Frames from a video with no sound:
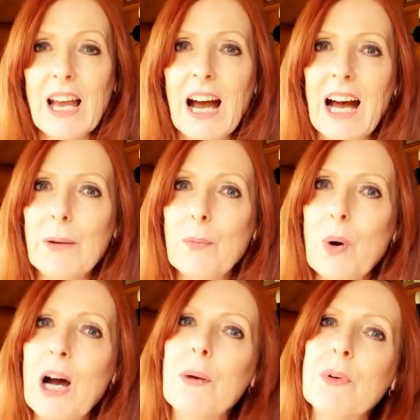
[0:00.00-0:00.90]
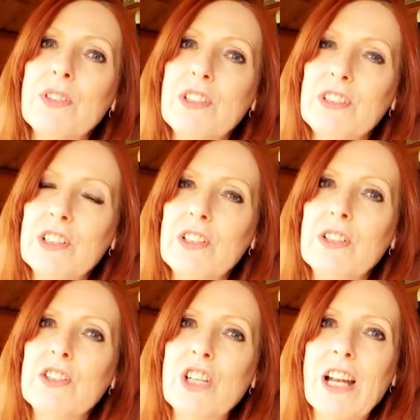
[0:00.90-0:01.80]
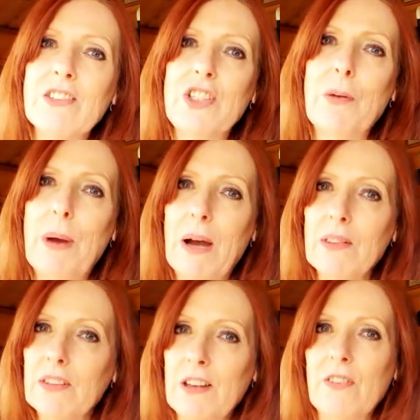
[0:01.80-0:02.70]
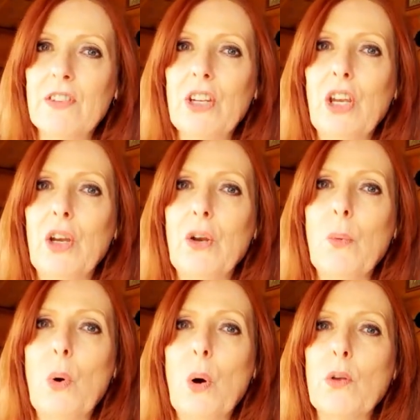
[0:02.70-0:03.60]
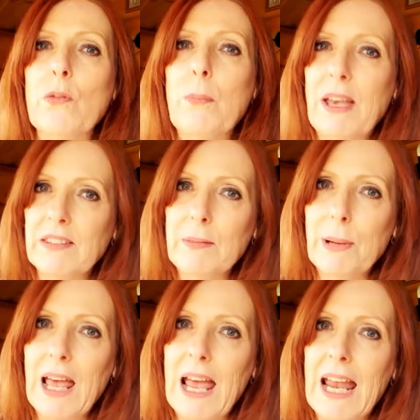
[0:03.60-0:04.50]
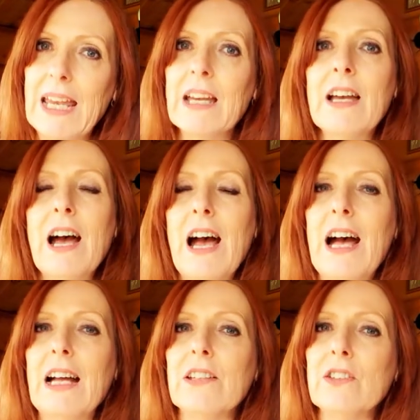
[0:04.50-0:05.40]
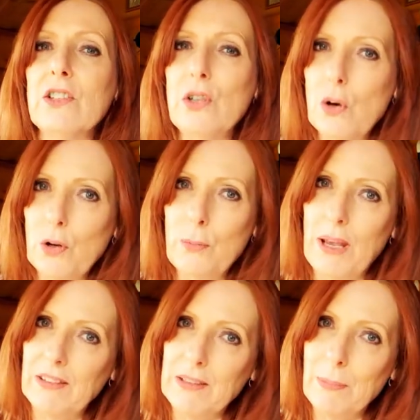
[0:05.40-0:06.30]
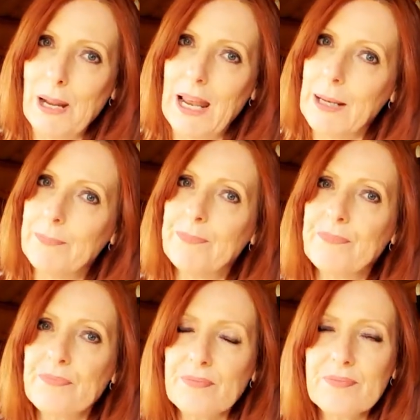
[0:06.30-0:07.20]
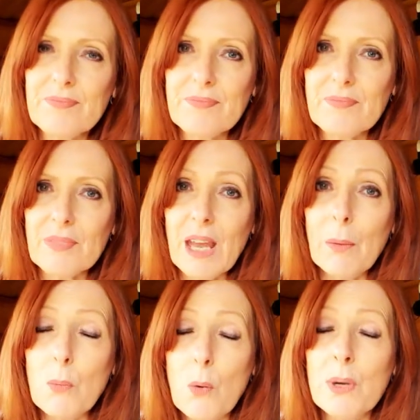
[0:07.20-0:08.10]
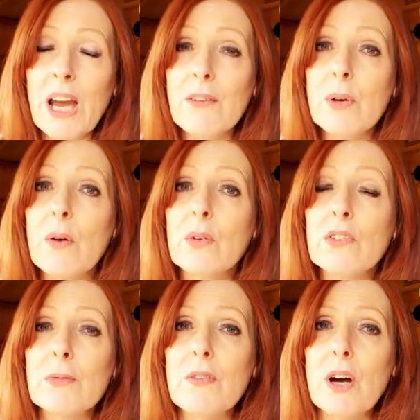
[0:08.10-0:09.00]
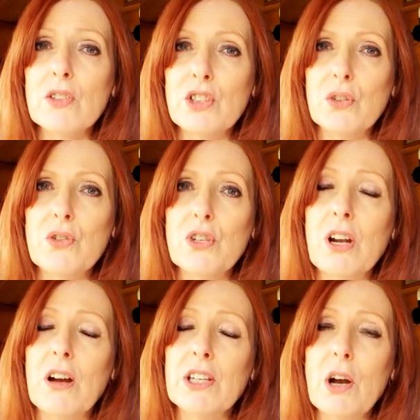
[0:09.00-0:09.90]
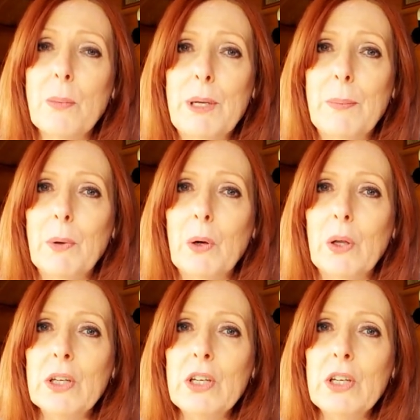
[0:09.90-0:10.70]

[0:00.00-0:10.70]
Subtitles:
And what I wanted to chat to you about this afternoon was messy play and non-messy play. And what we've got some of our children, our young people,